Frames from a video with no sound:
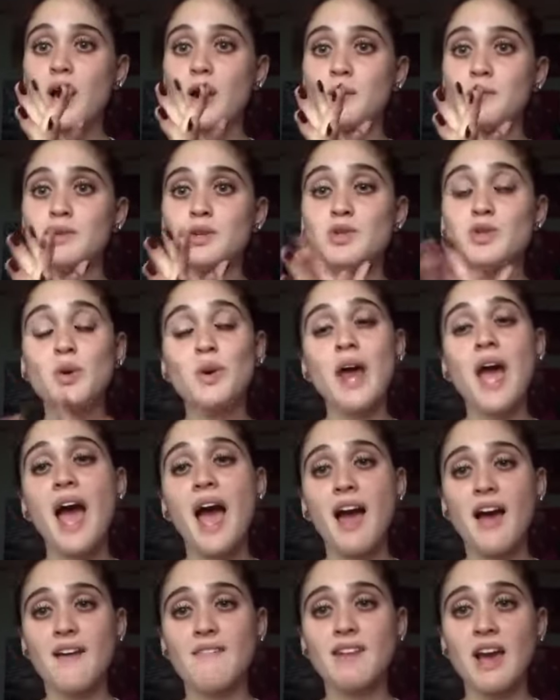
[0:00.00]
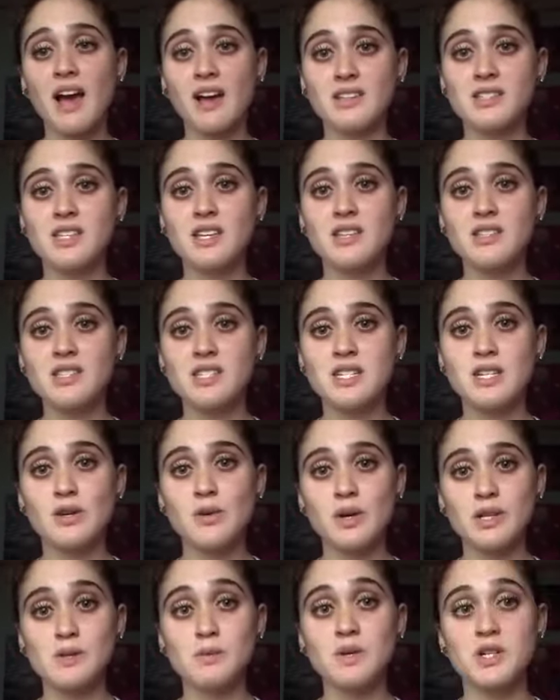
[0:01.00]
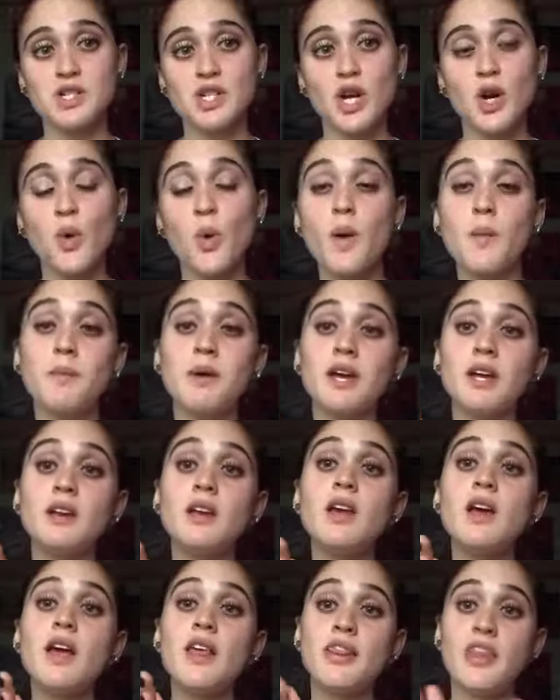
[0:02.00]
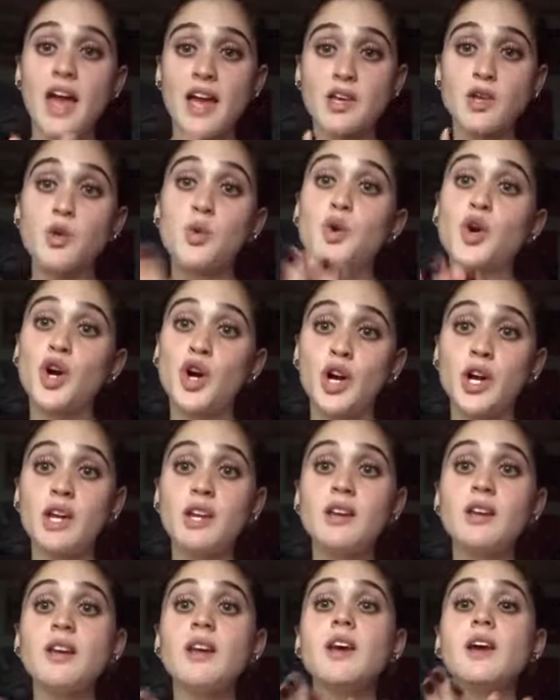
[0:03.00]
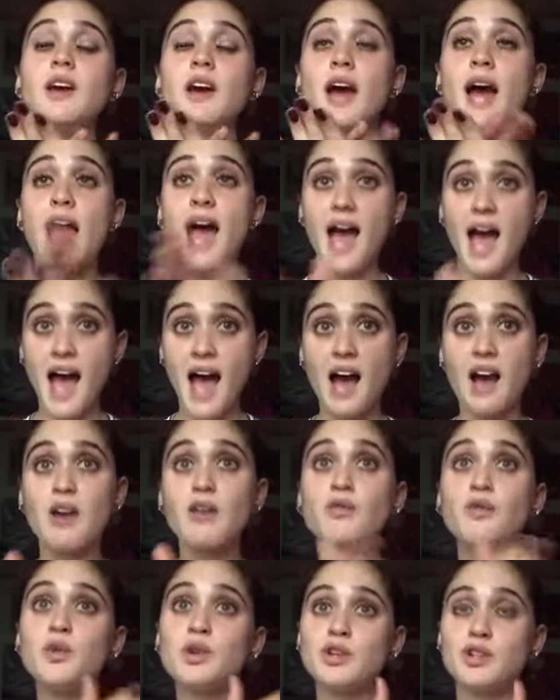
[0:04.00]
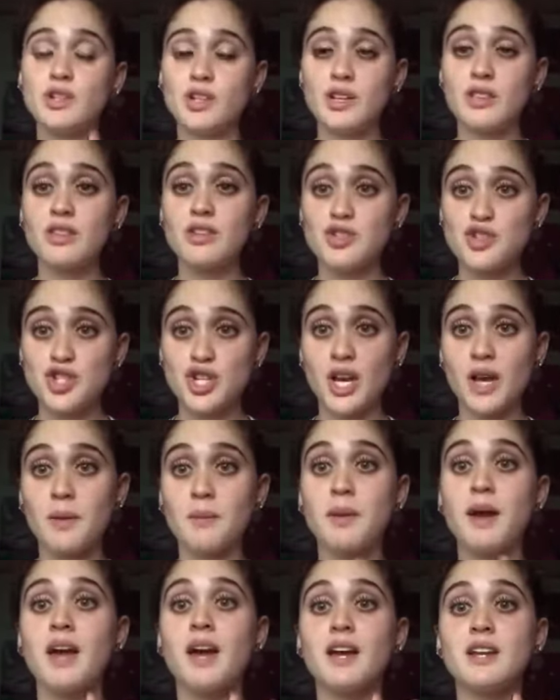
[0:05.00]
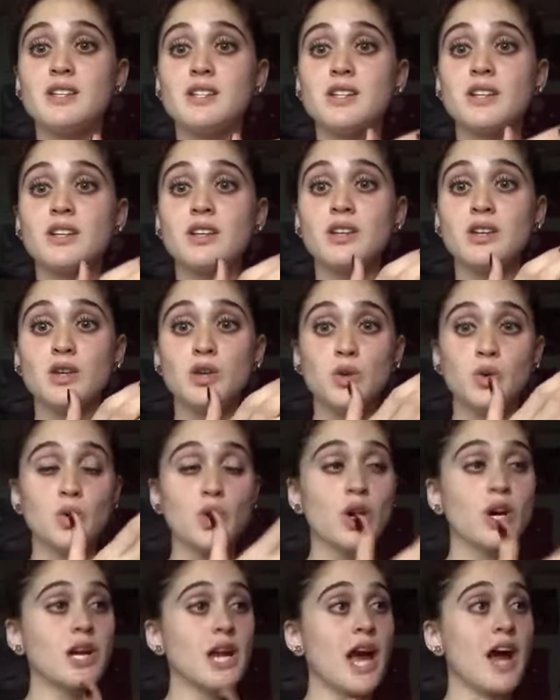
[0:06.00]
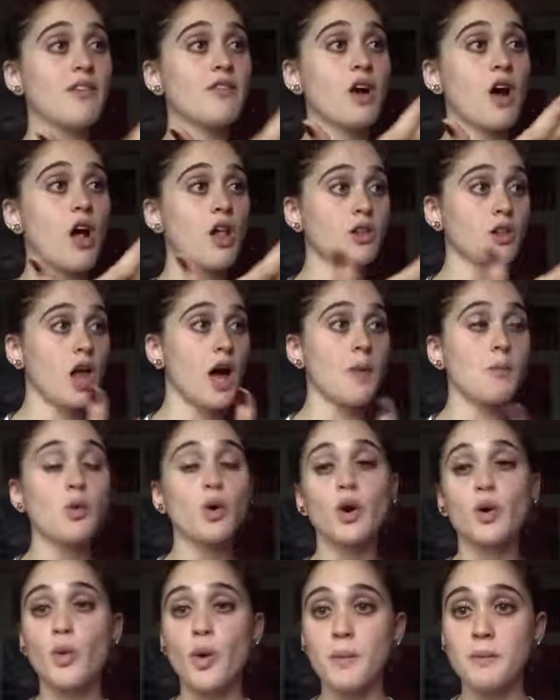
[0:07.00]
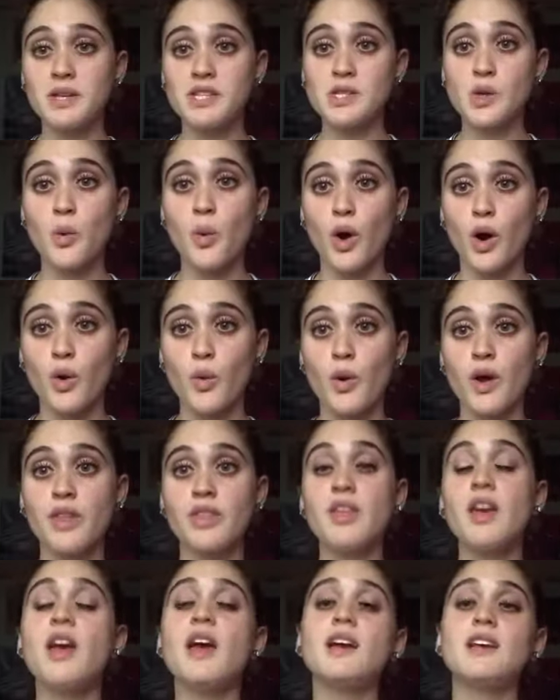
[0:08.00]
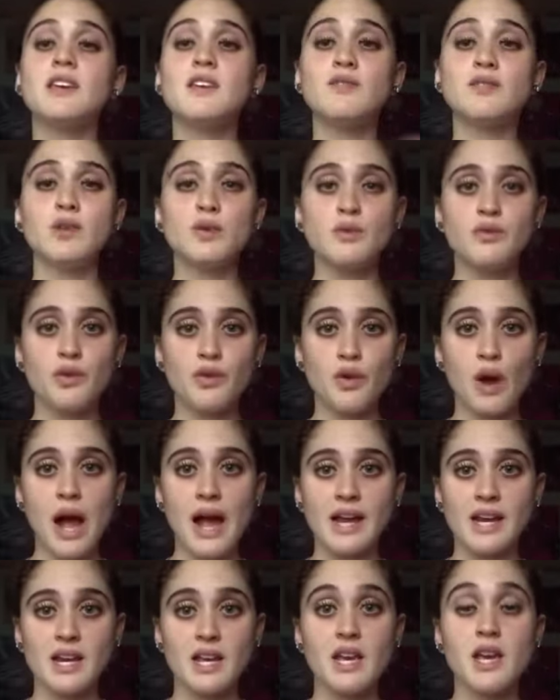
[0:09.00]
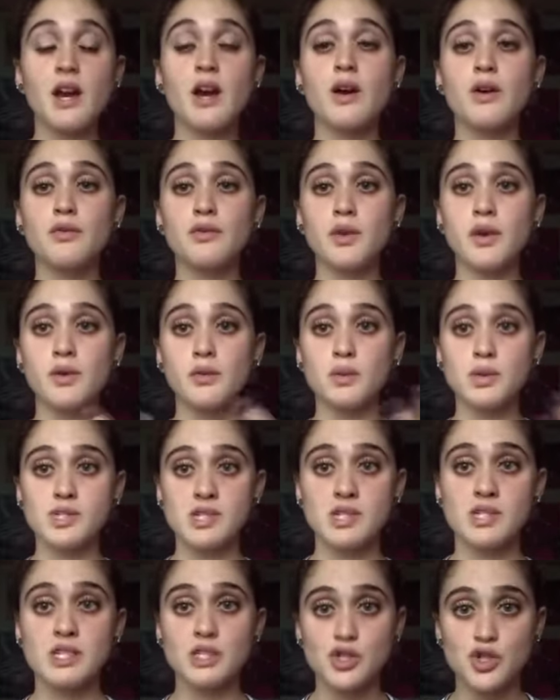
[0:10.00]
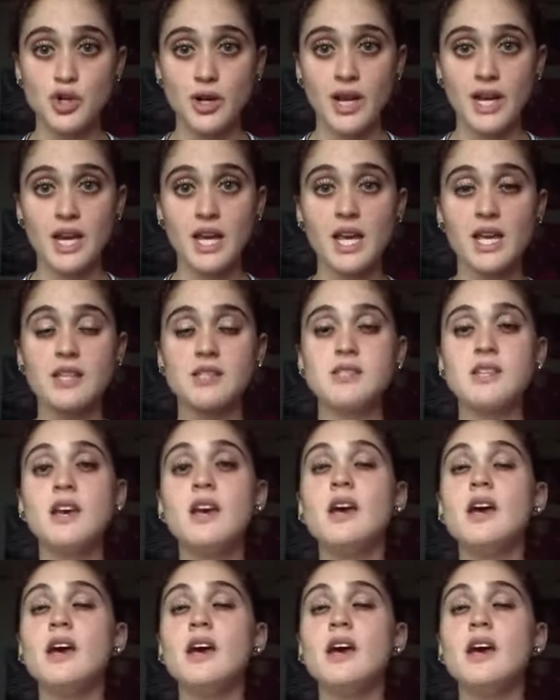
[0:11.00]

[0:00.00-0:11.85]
you don't have access to as much equipment that you could have when you're in the gym, and you could have a lot more equipment to work with, give you a variety of resistant trainings,